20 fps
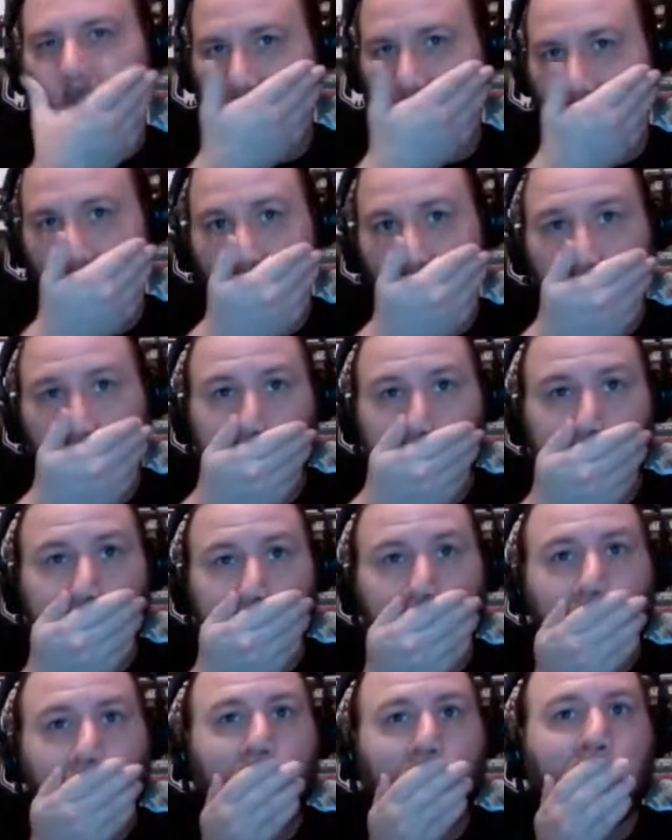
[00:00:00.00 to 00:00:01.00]
I really
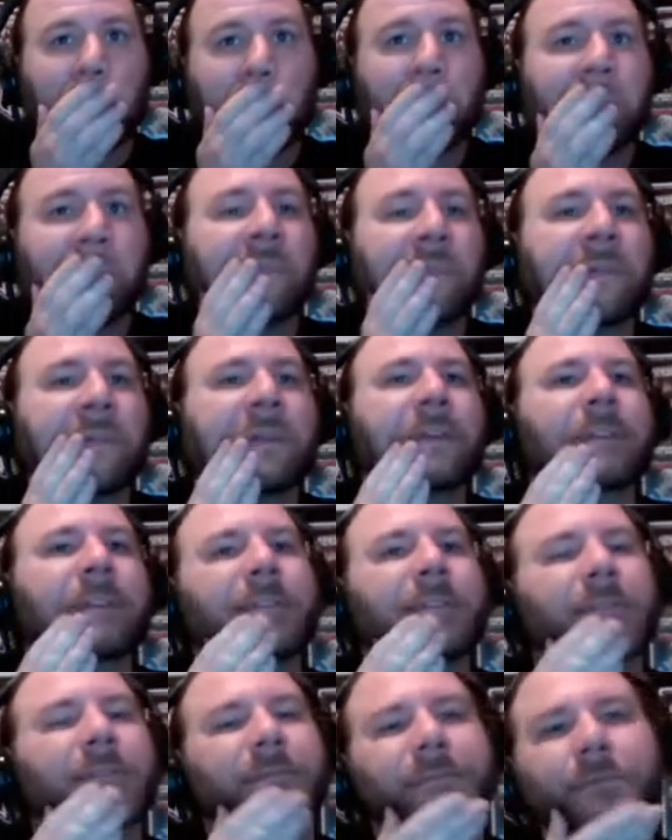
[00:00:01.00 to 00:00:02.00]
don't think it's going to be a
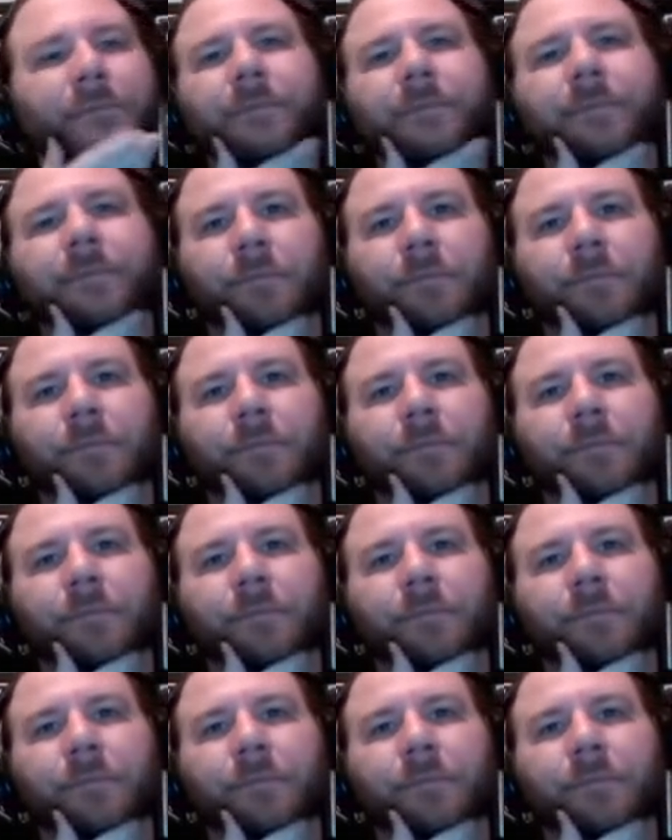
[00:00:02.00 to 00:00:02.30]
big deal.